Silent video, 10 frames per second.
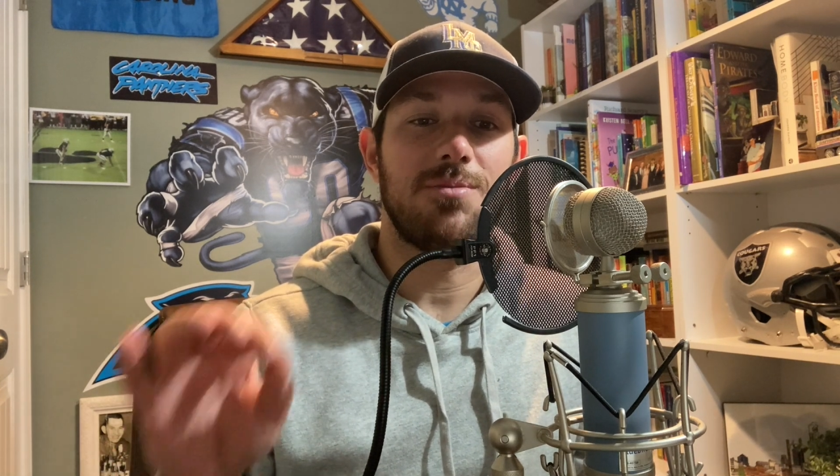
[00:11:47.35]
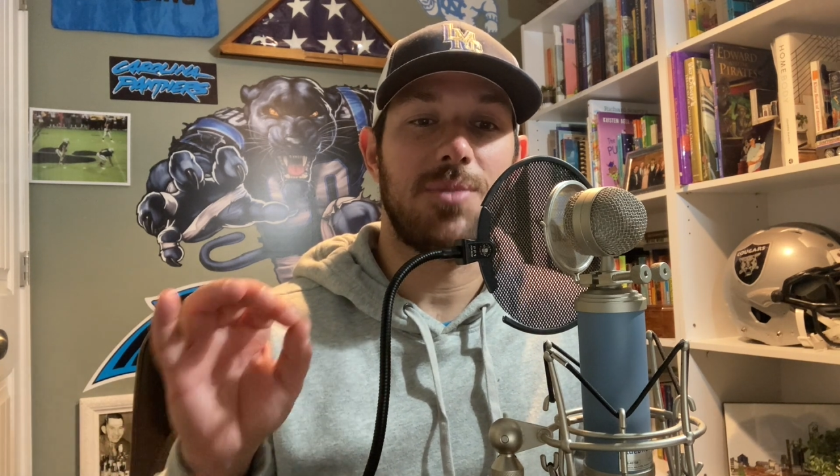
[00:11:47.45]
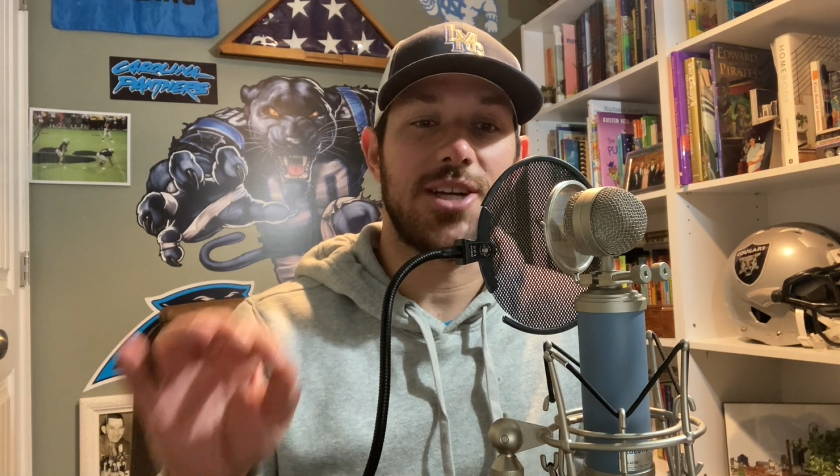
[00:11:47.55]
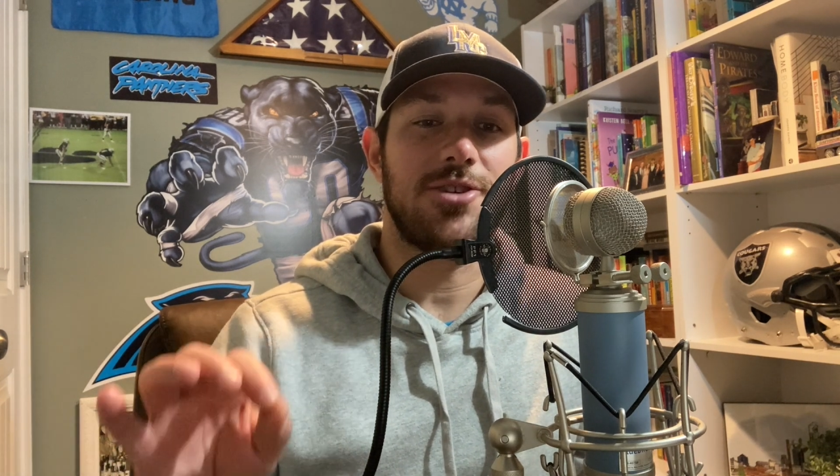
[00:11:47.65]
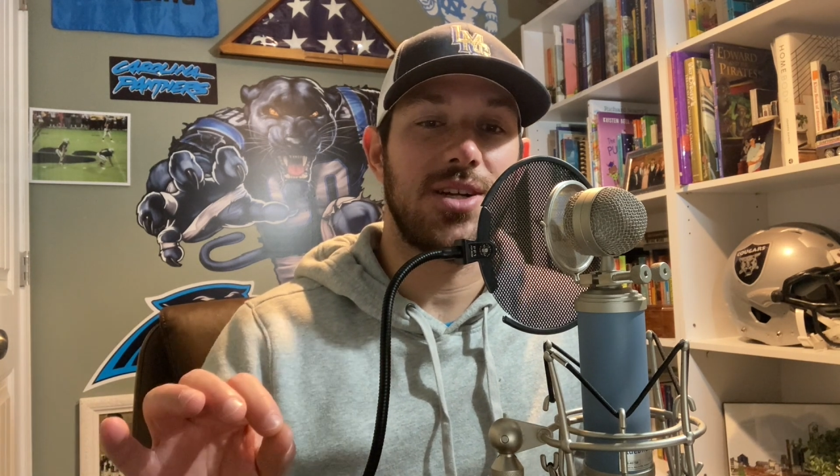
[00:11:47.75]

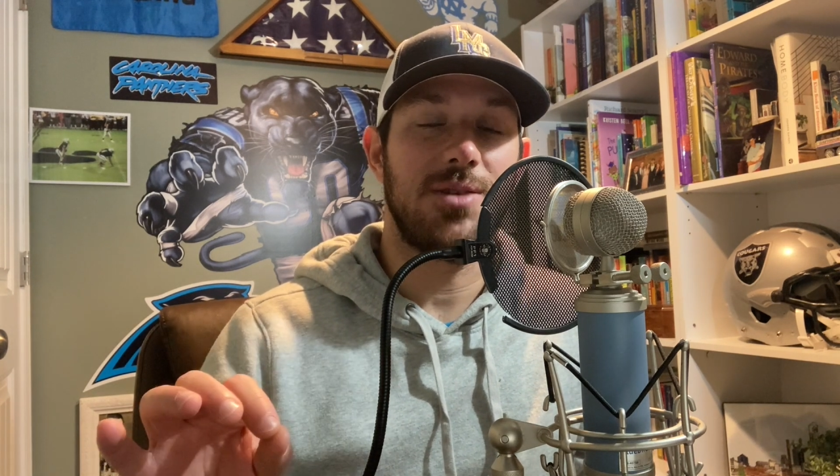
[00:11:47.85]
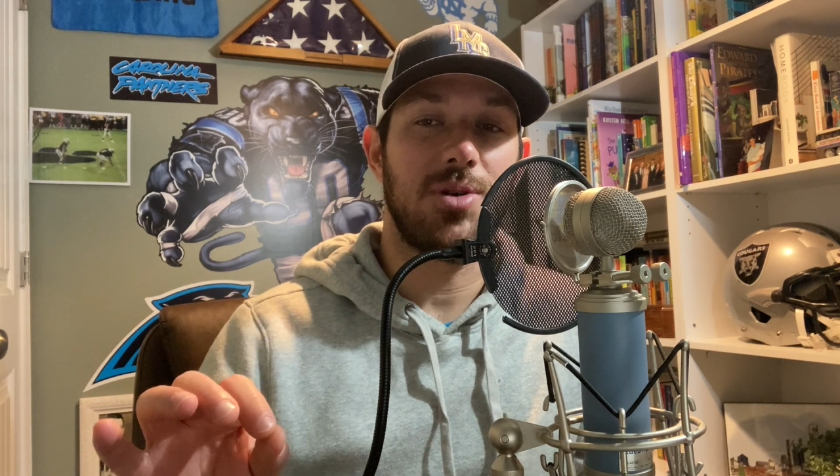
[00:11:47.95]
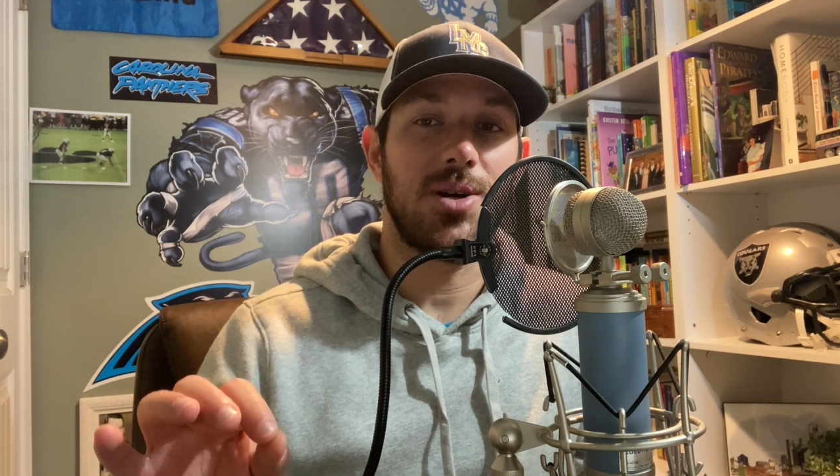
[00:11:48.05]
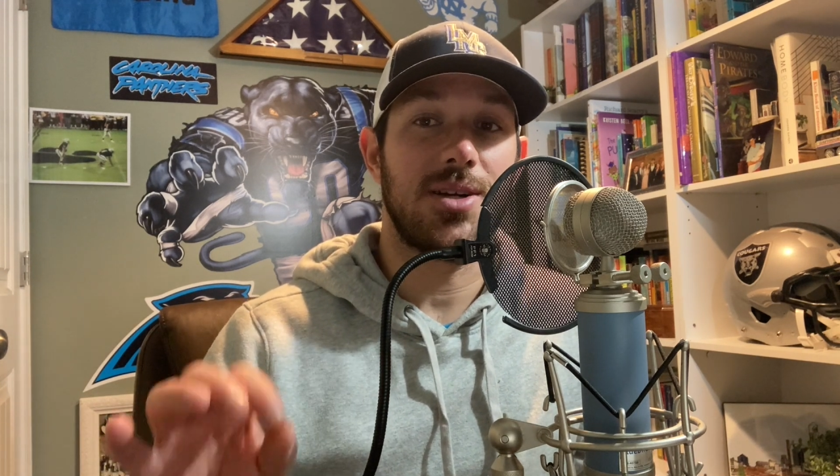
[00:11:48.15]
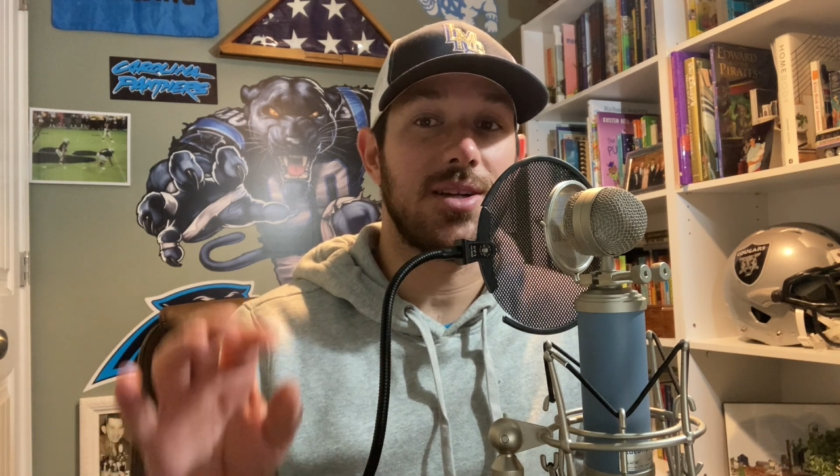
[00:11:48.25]
Mike
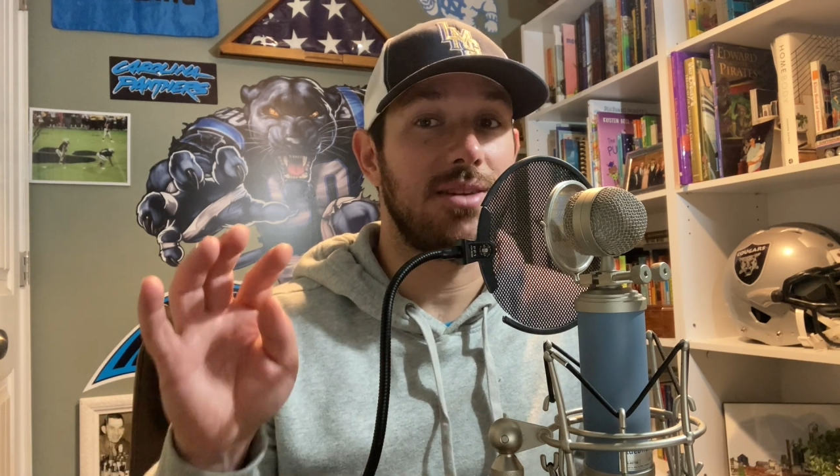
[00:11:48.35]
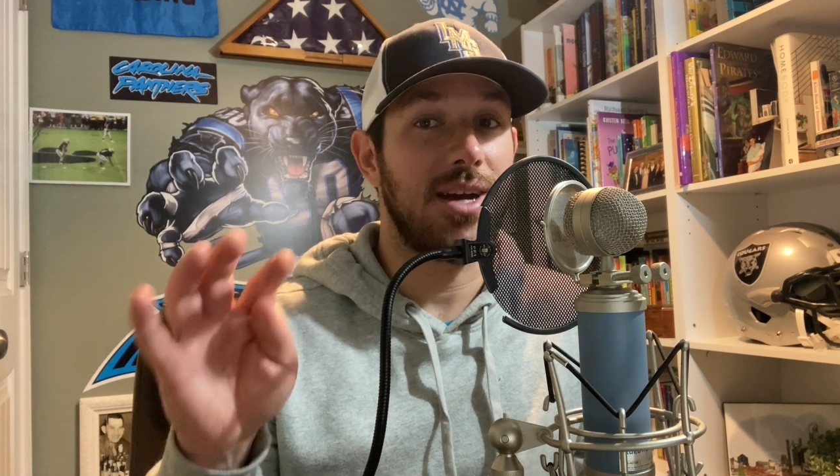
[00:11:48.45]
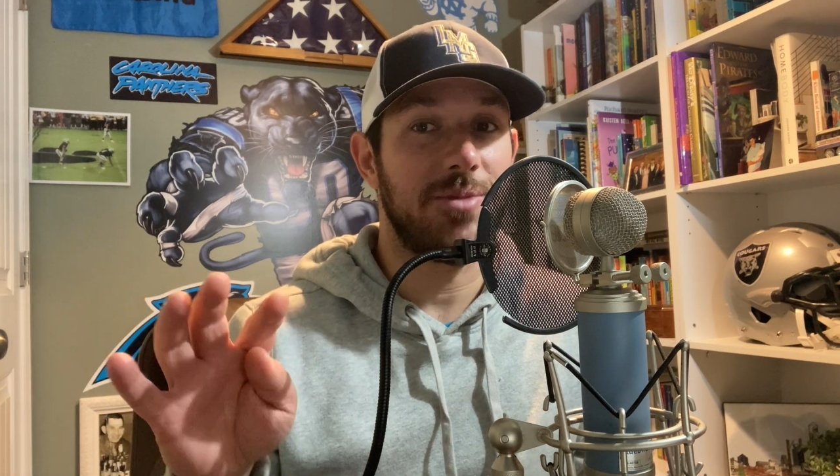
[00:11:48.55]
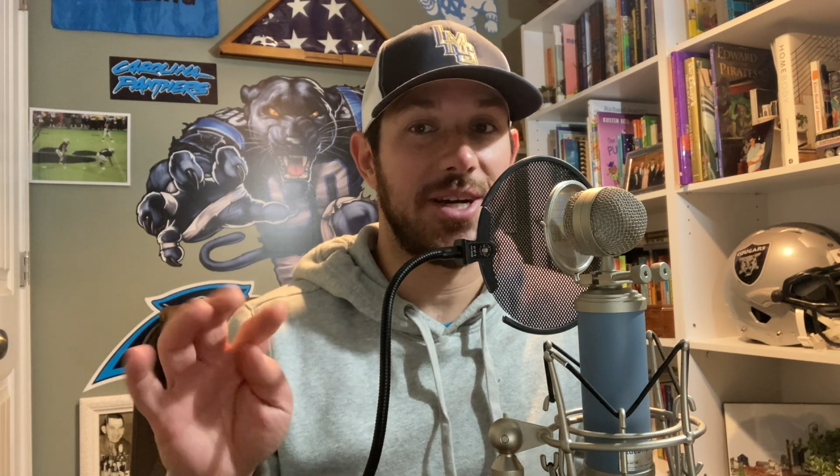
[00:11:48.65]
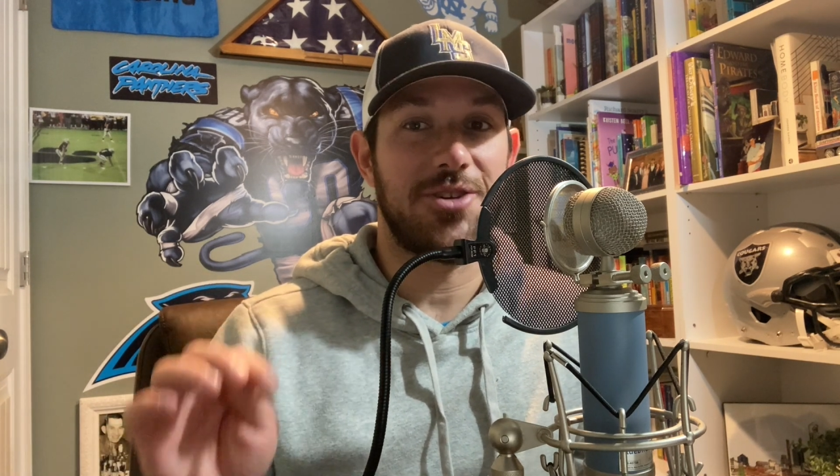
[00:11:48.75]
Greenberg,
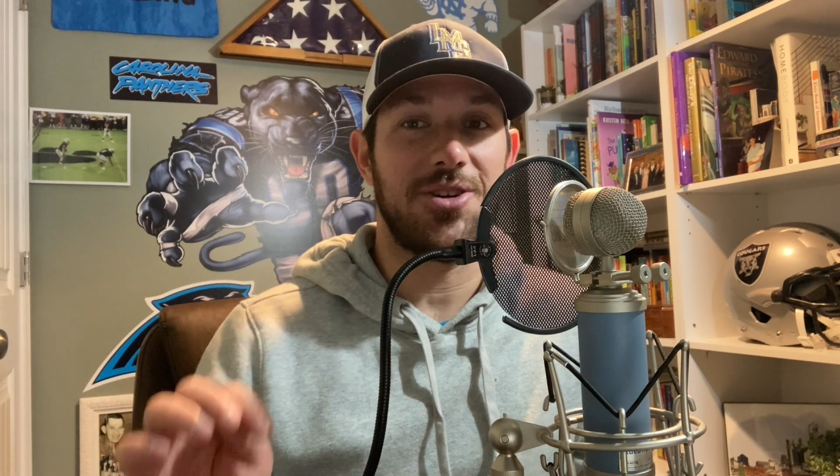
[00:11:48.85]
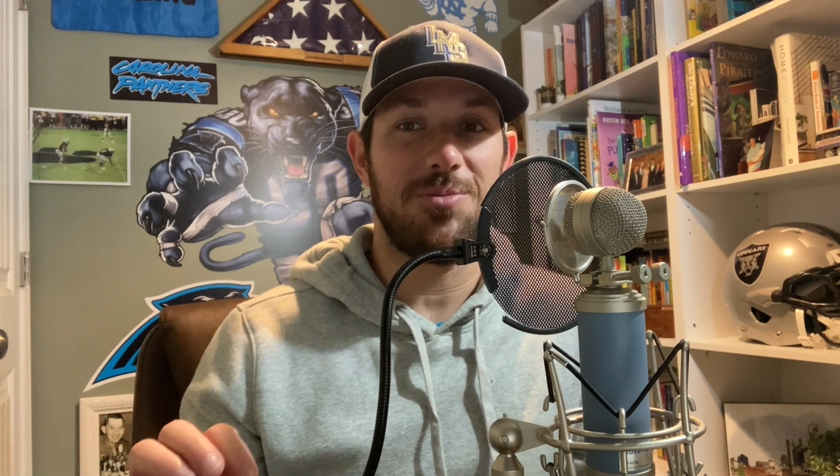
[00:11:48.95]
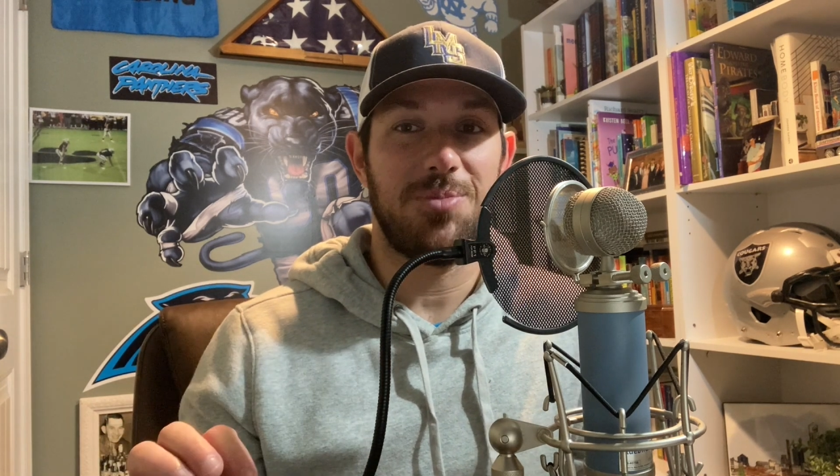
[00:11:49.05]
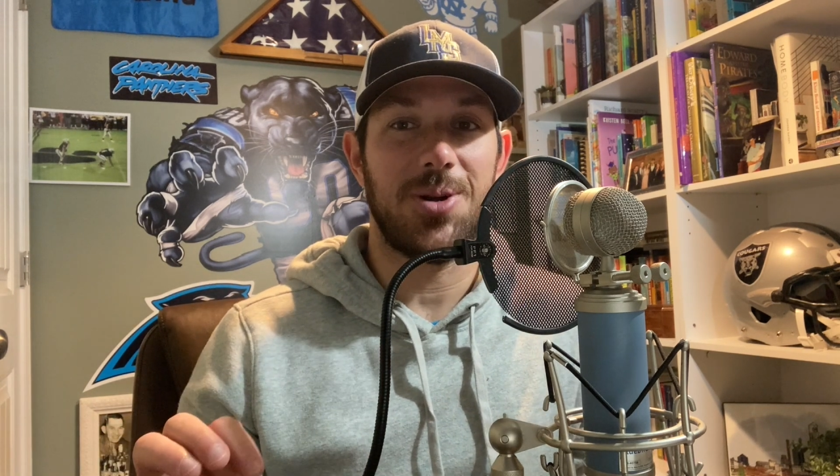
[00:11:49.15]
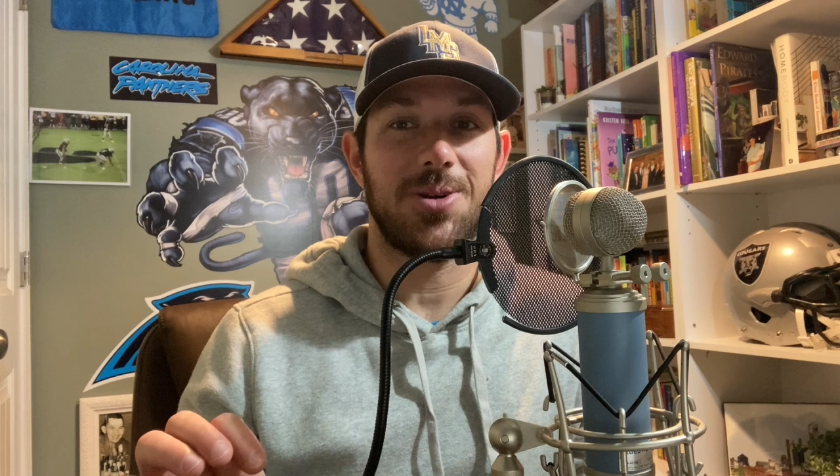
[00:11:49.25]
not Mike
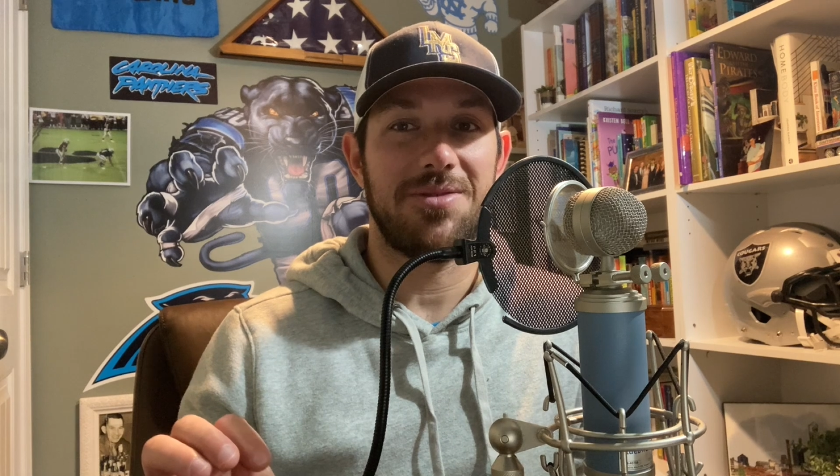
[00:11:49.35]
Greenberg